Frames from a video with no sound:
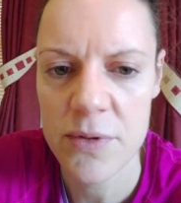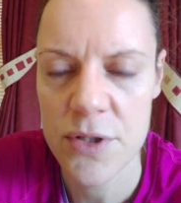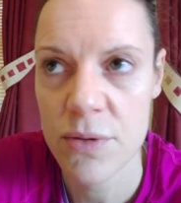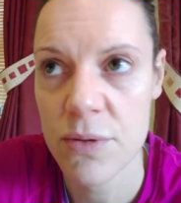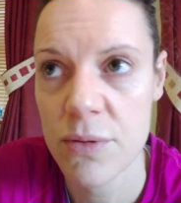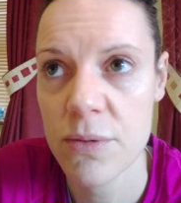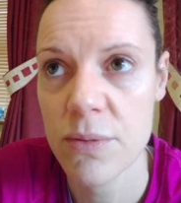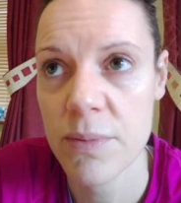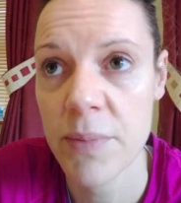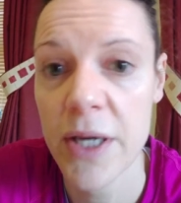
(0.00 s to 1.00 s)
to
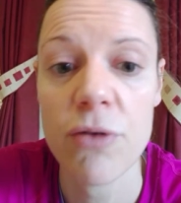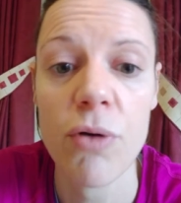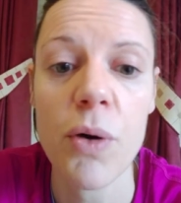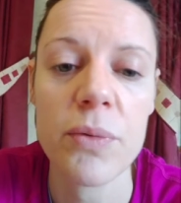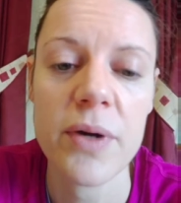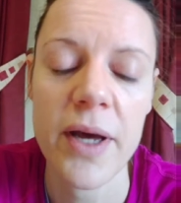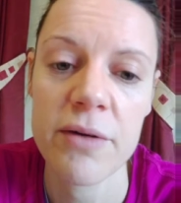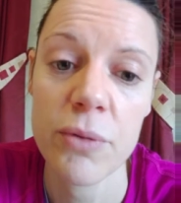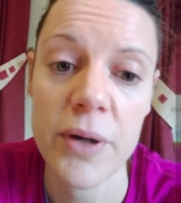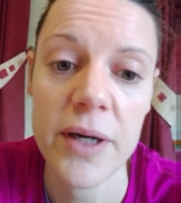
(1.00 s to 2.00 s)
make your own and
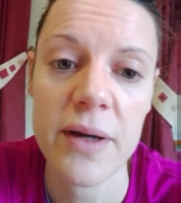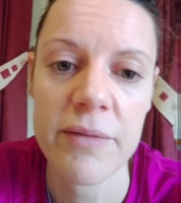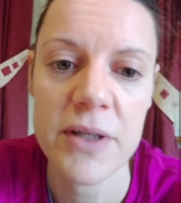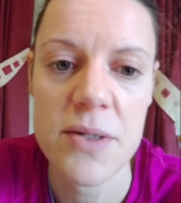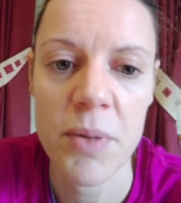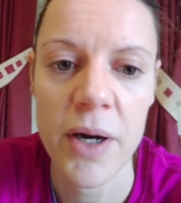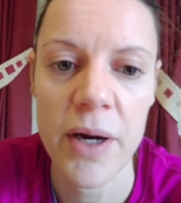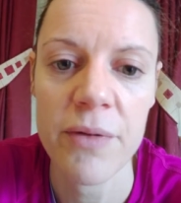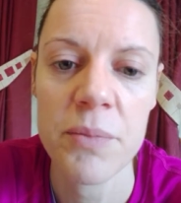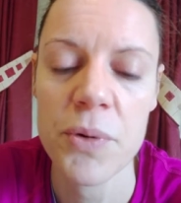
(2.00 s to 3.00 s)
avoid having to
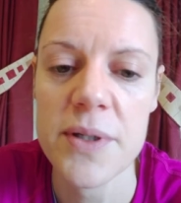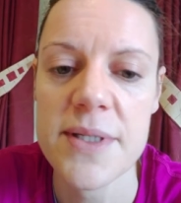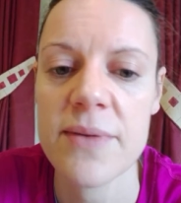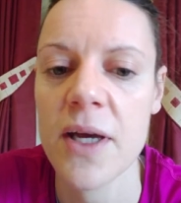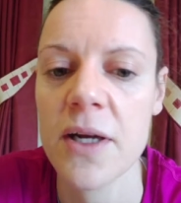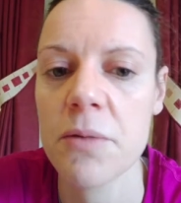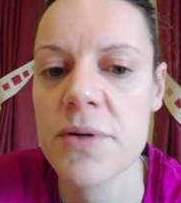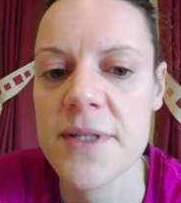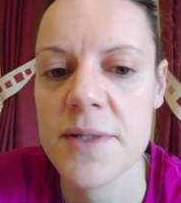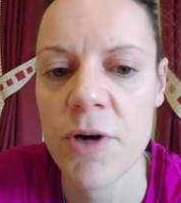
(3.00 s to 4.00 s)
buy the more synthetic
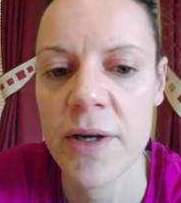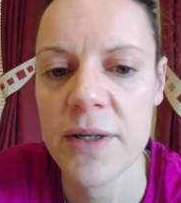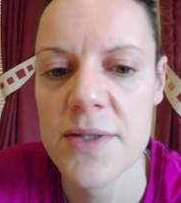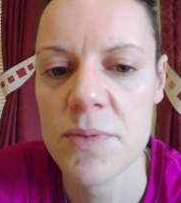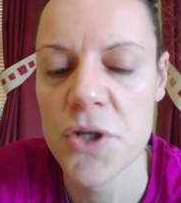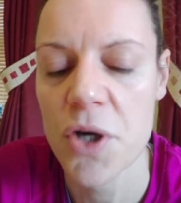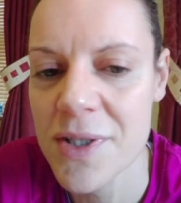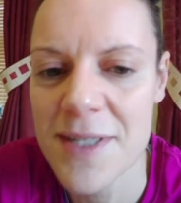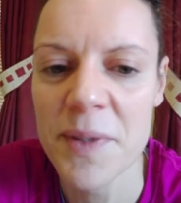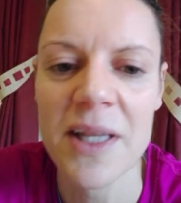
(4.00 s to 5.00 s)
processed products, which
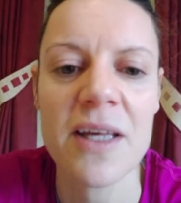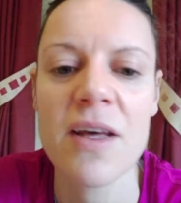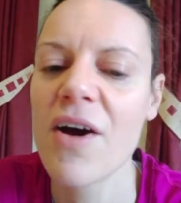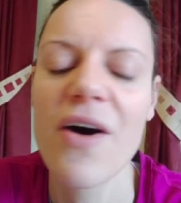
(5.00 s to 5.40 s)
ultimately